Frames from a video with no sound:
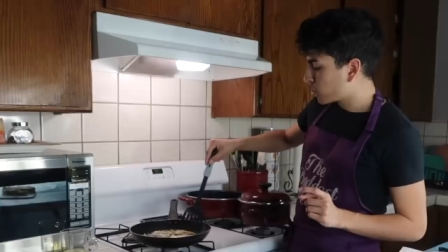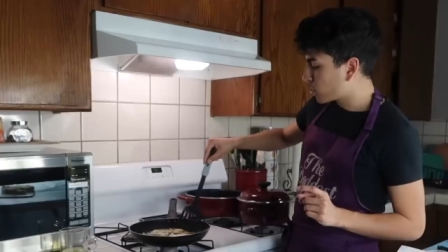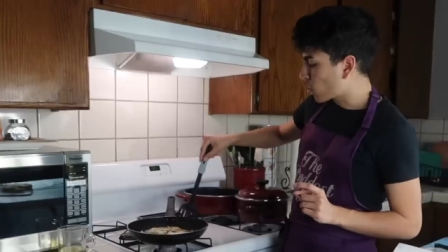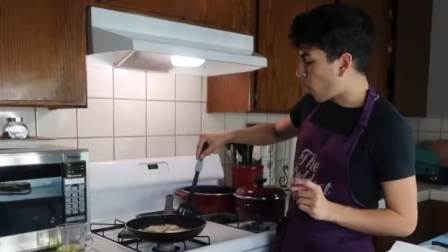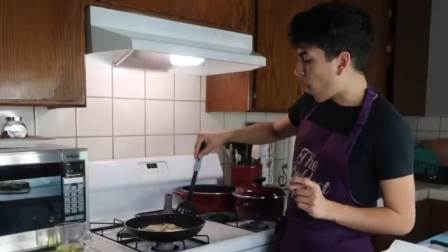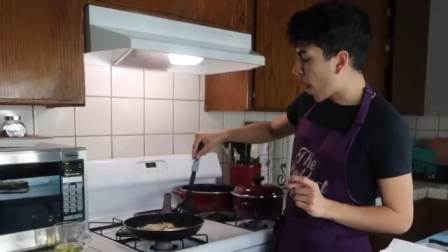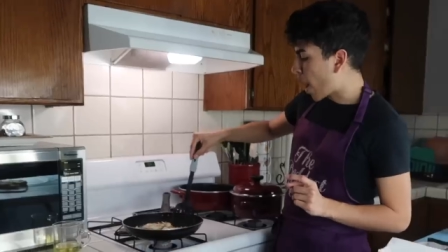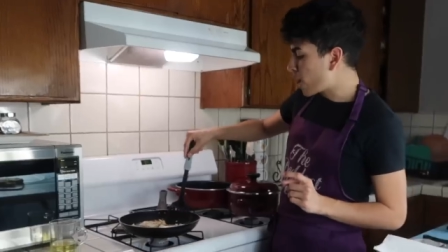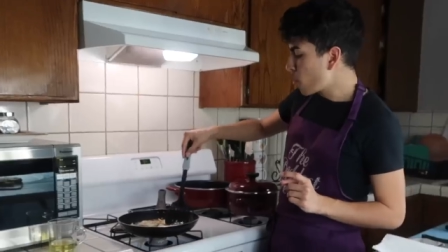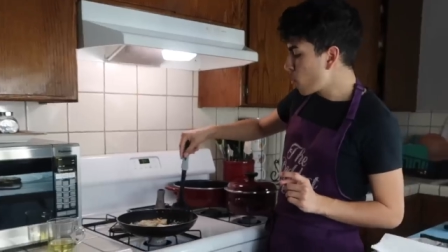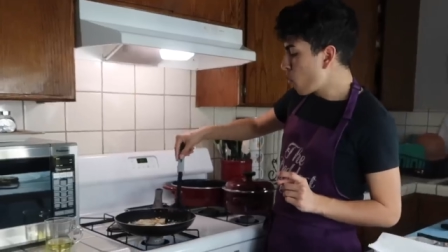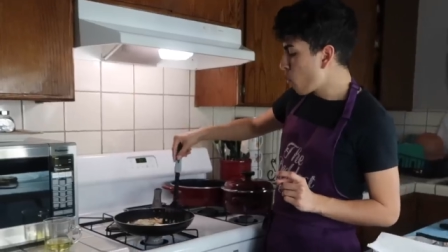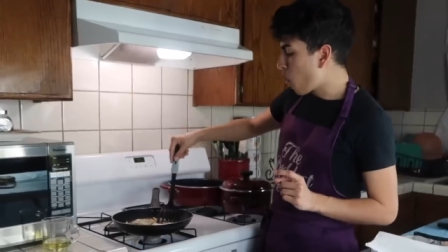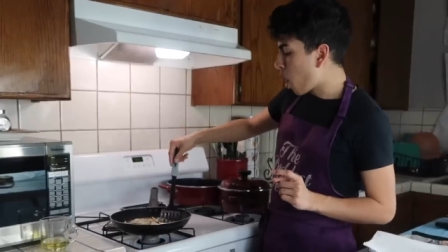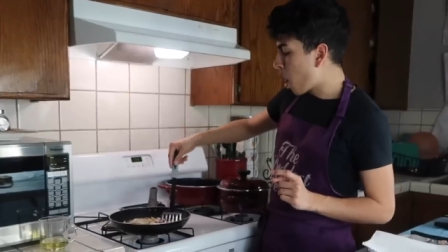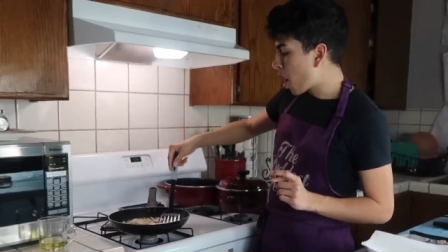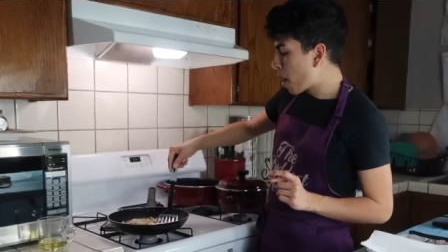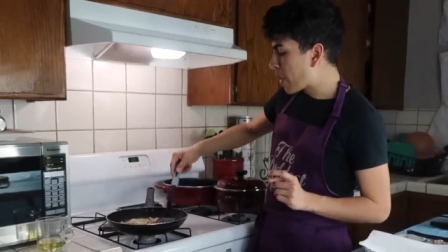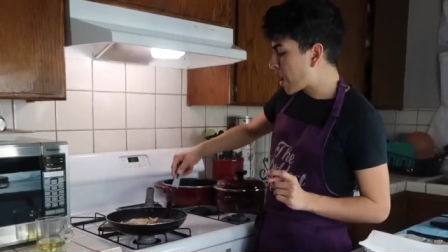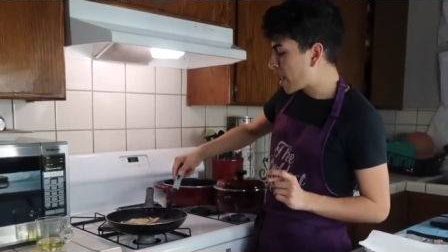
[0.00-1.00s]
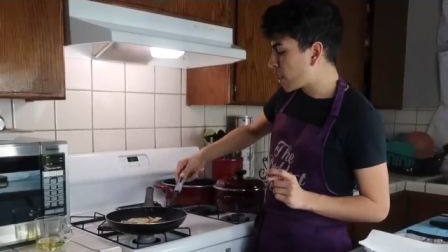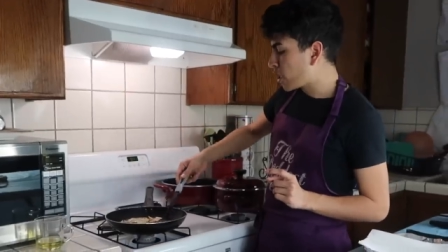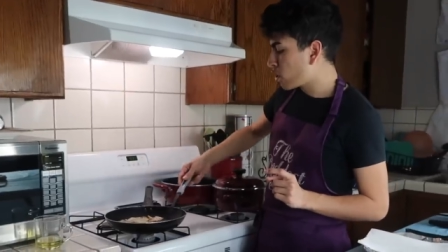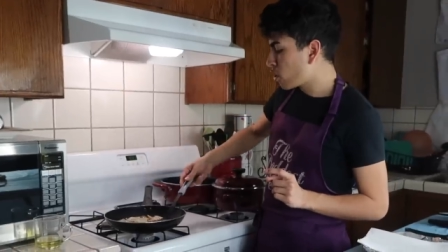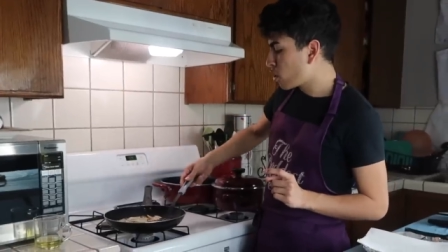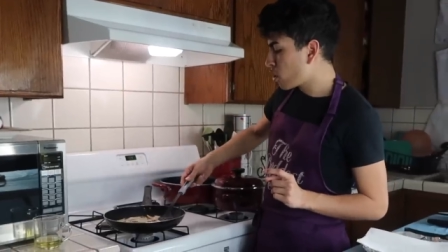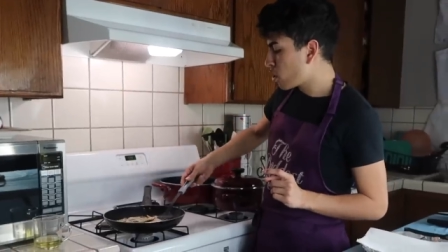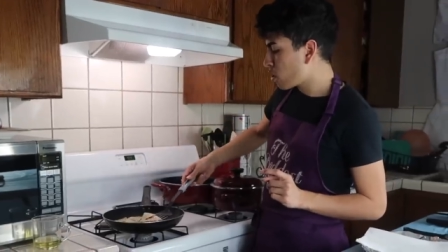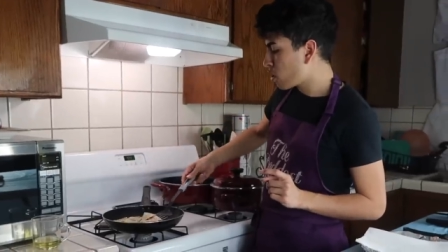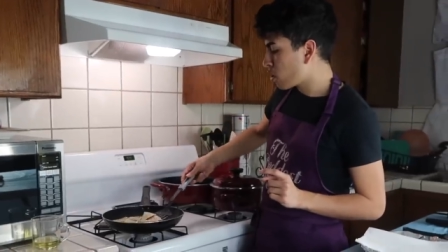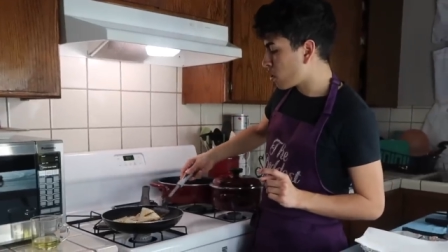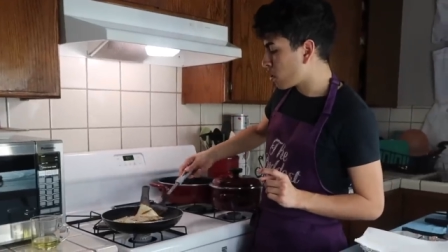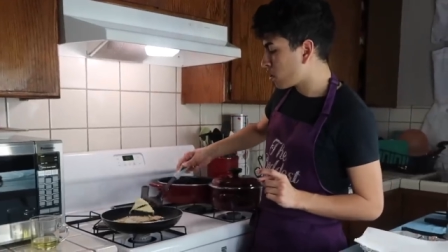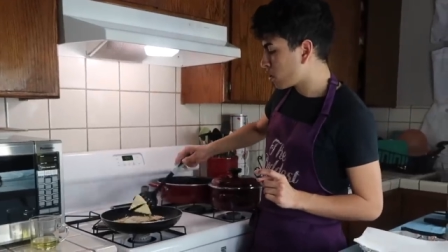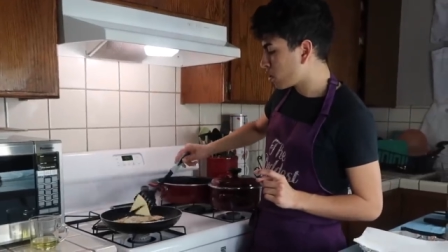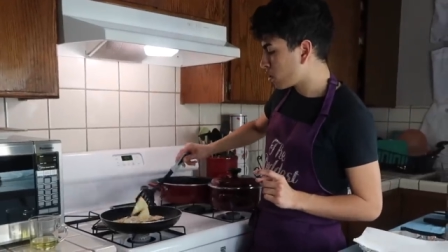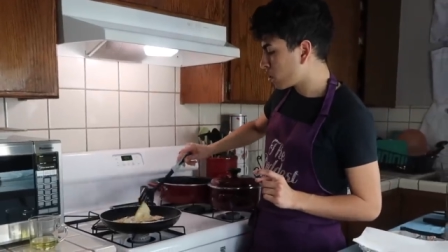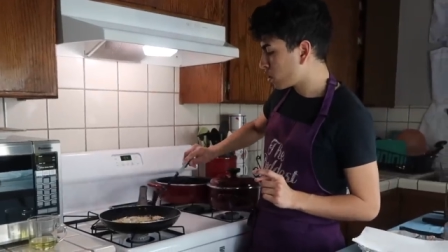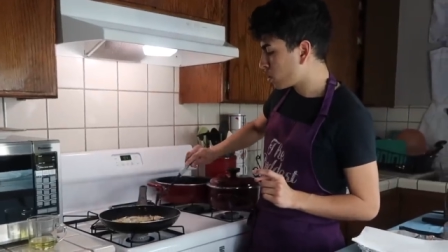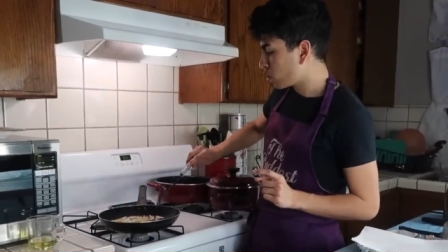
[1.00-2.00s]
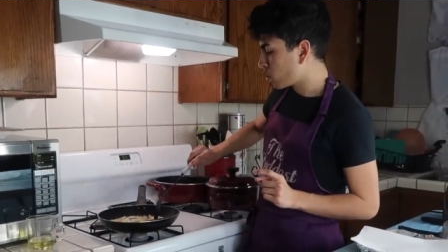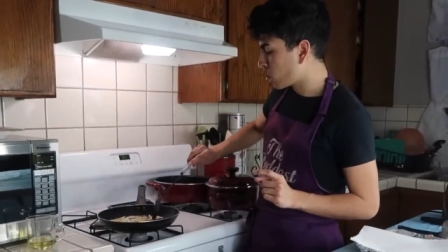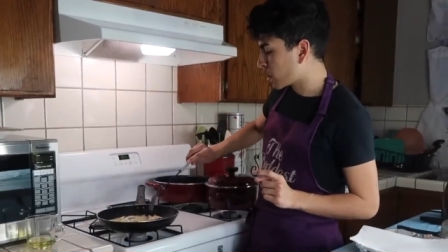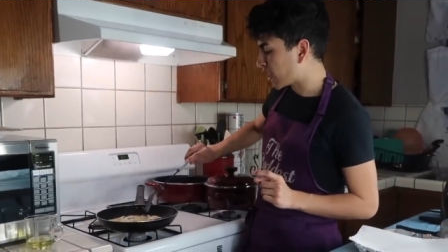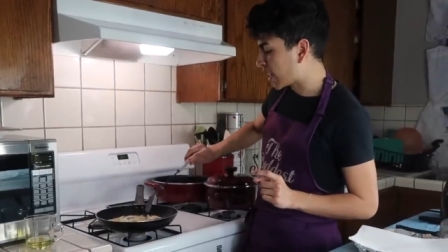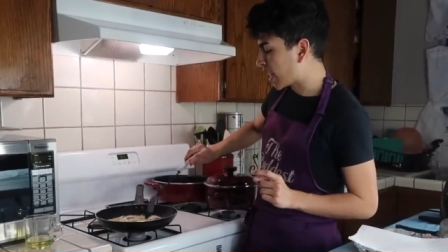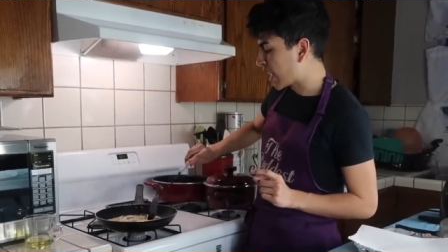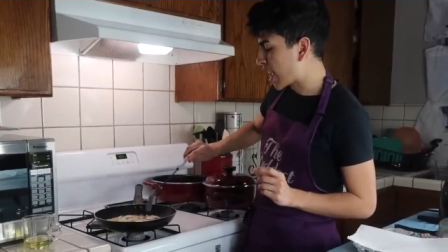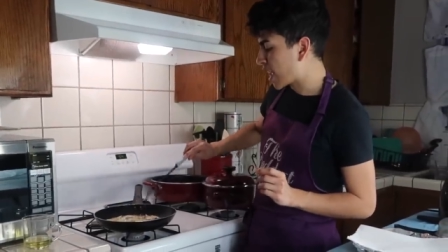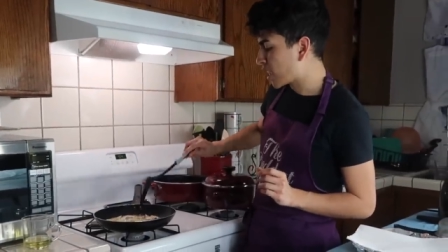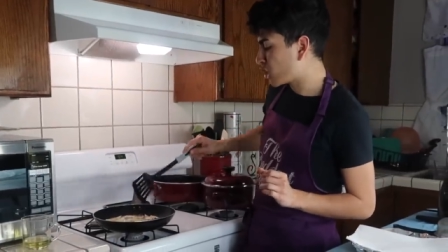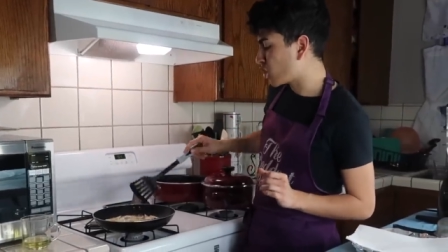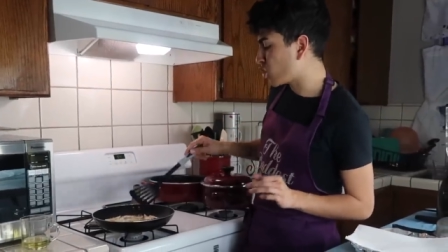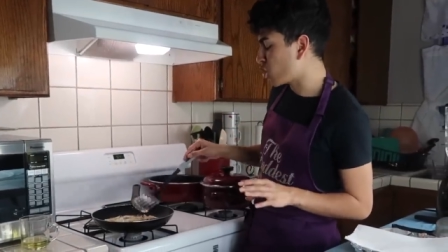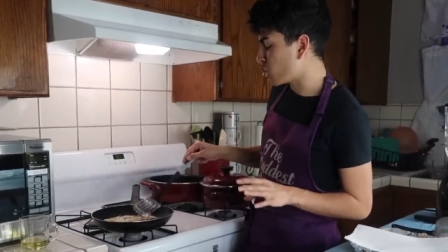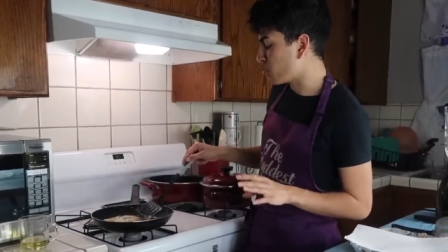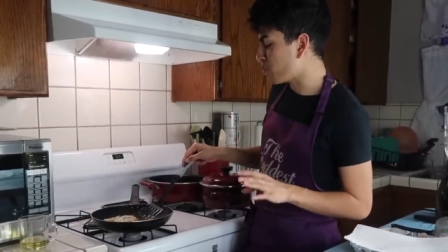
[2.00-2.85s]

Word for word: so I don't want my little tortillas